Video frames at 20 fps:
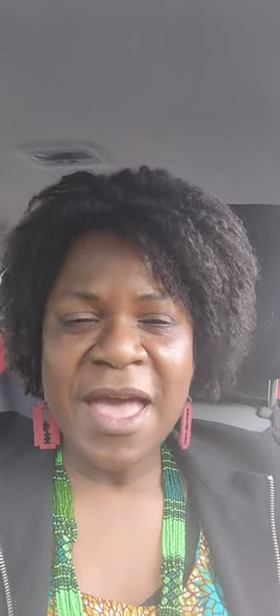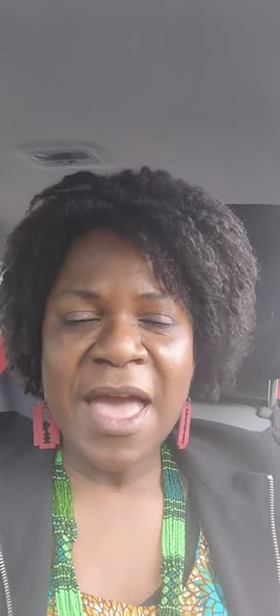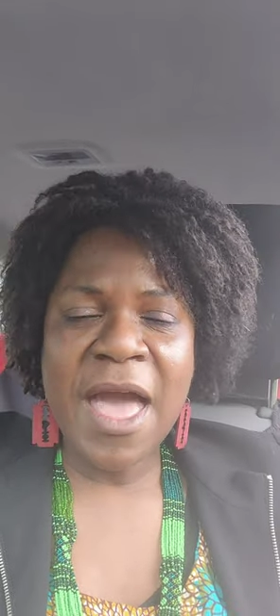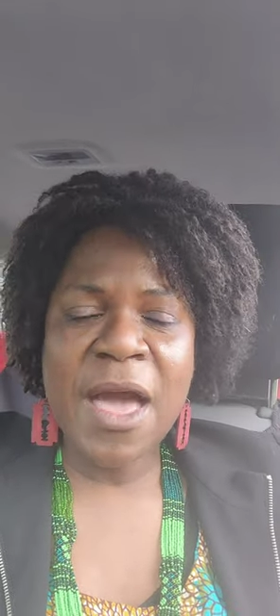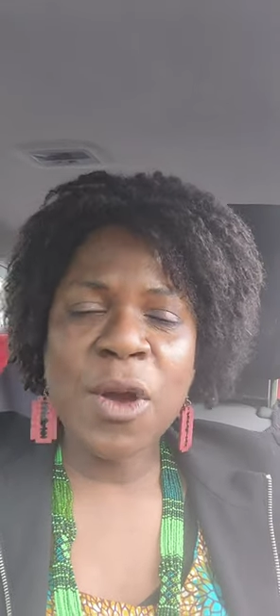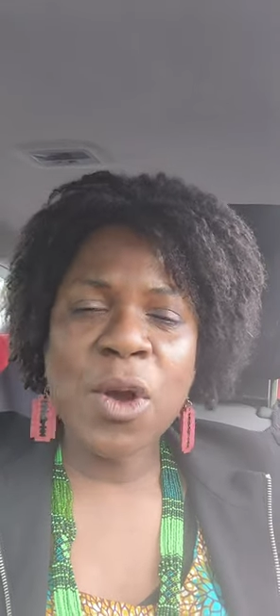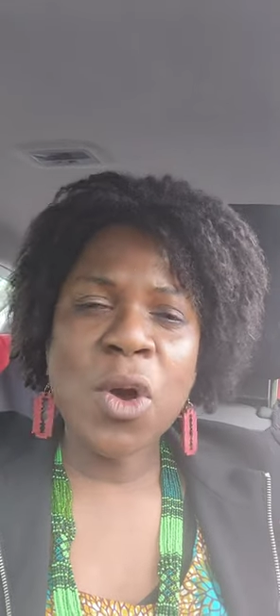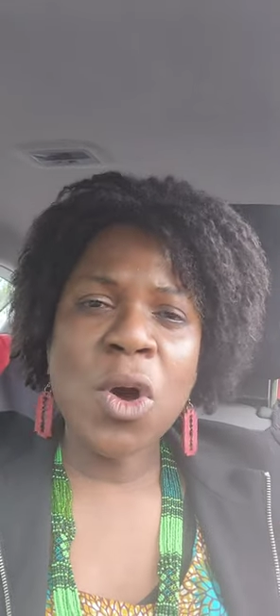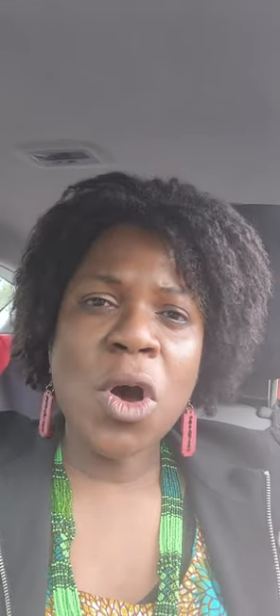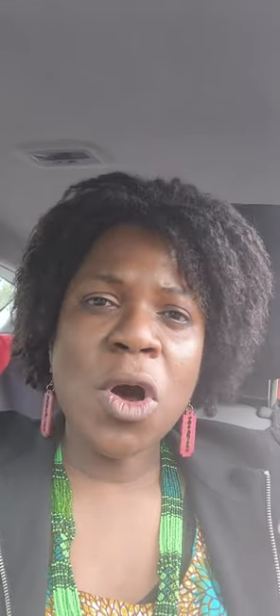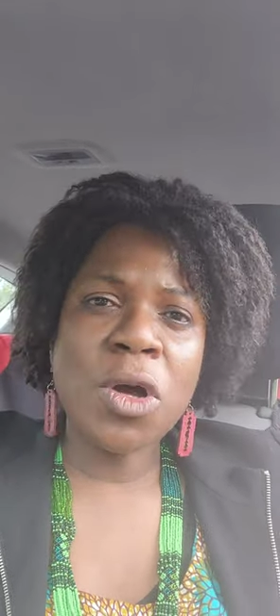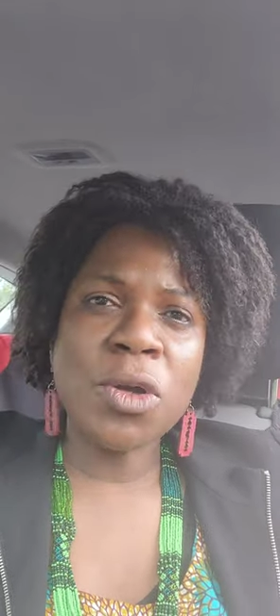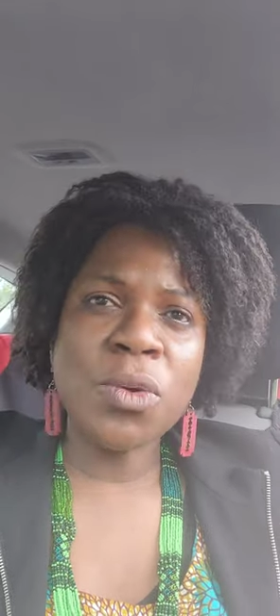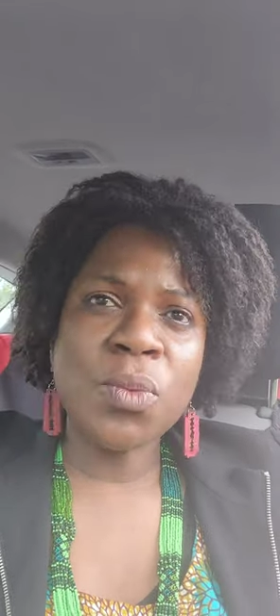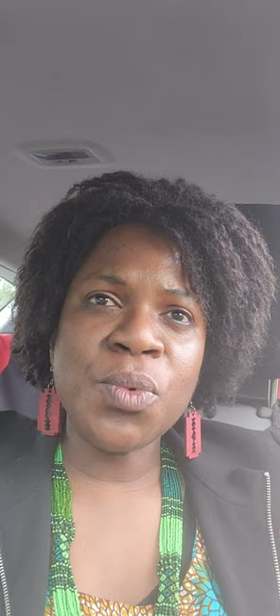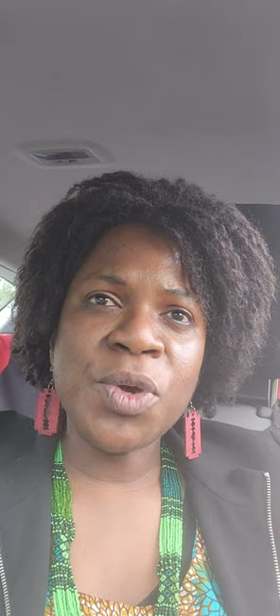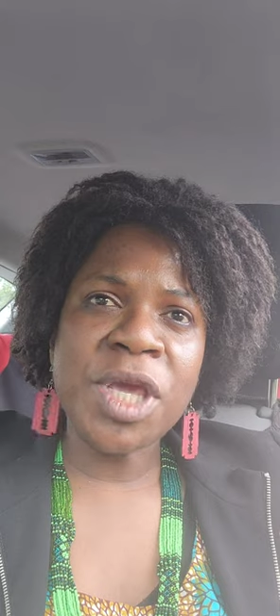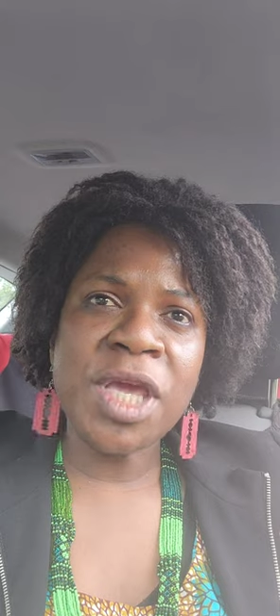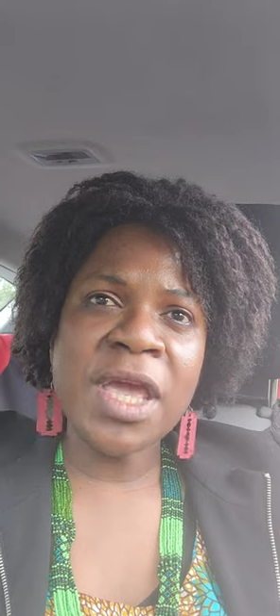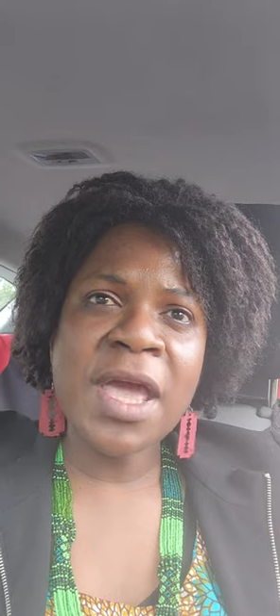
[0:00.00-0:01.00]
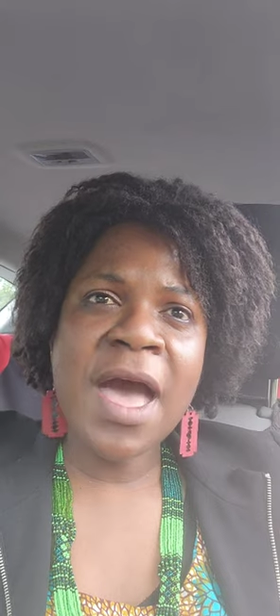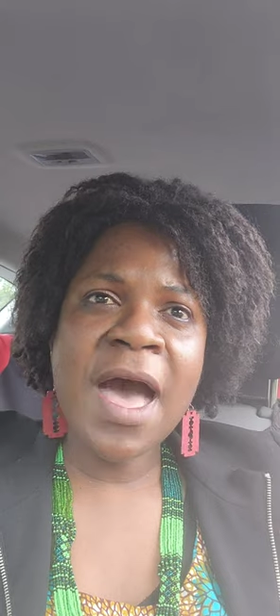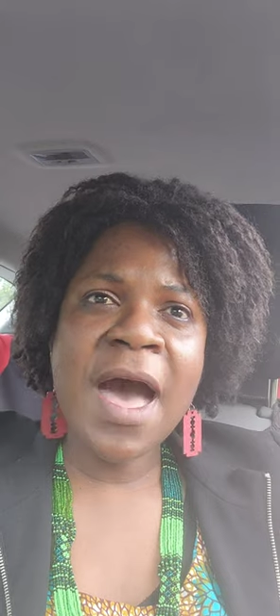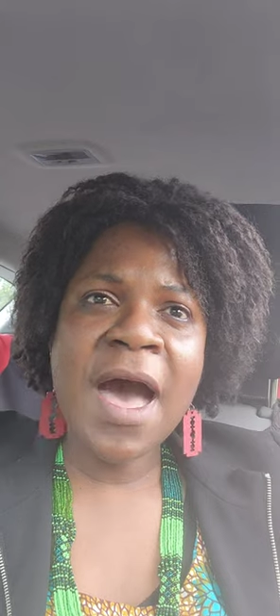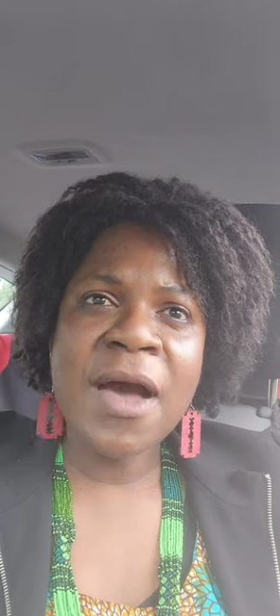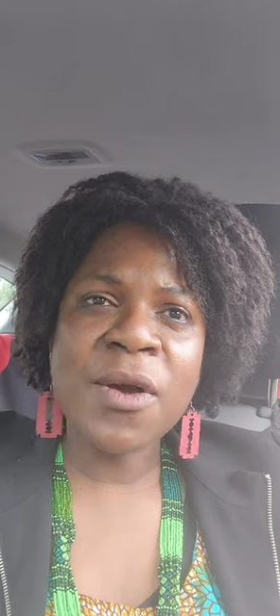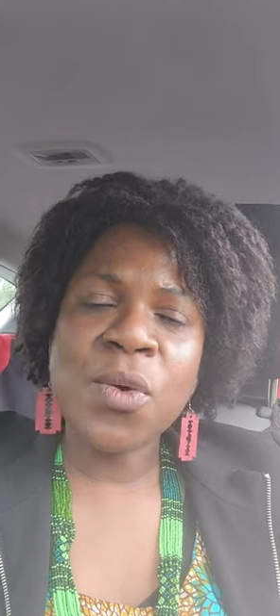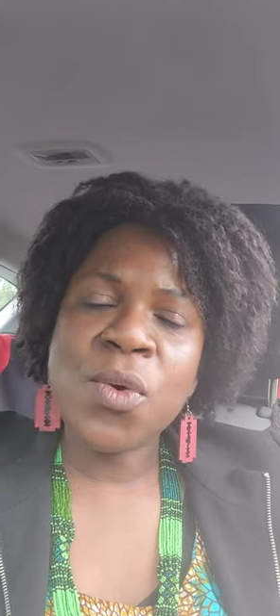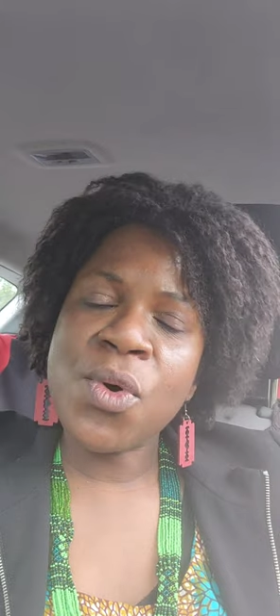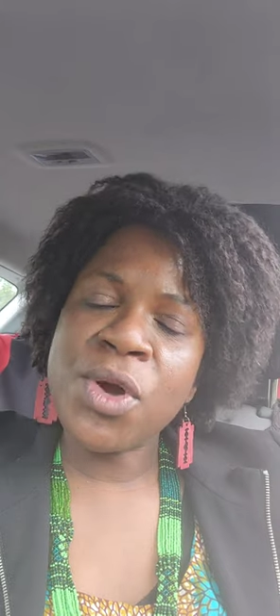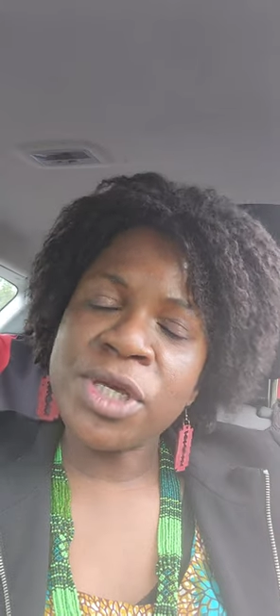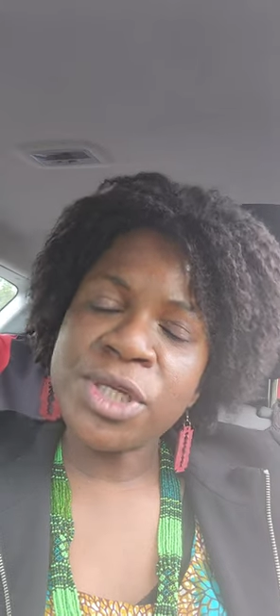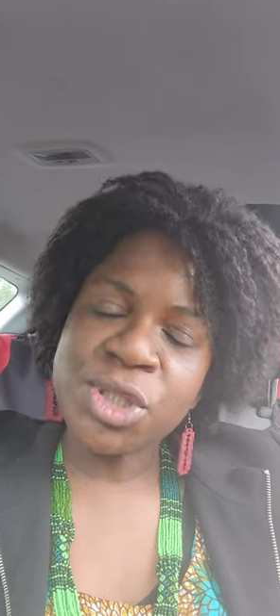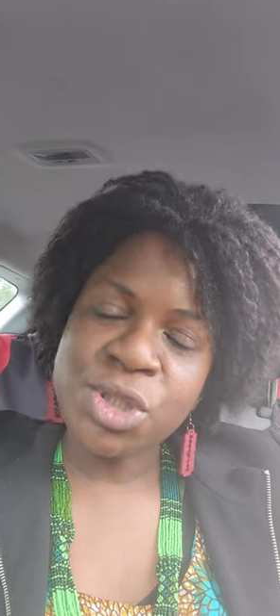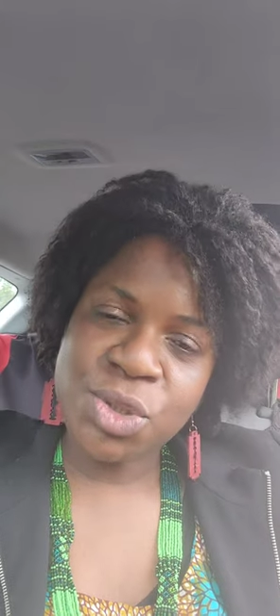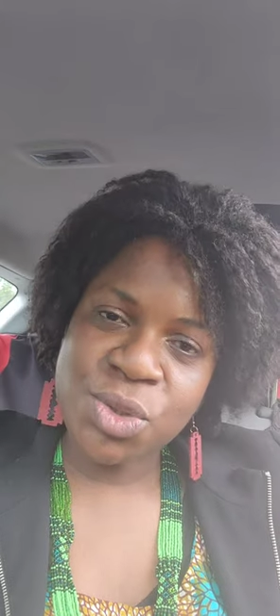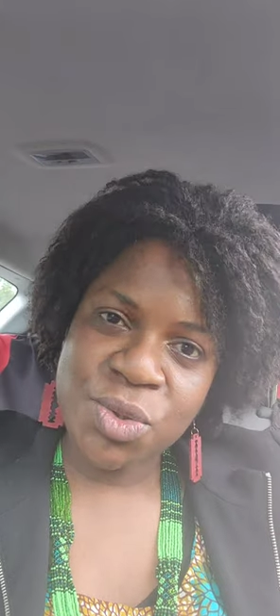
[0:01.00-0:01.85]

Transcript: And God, we are going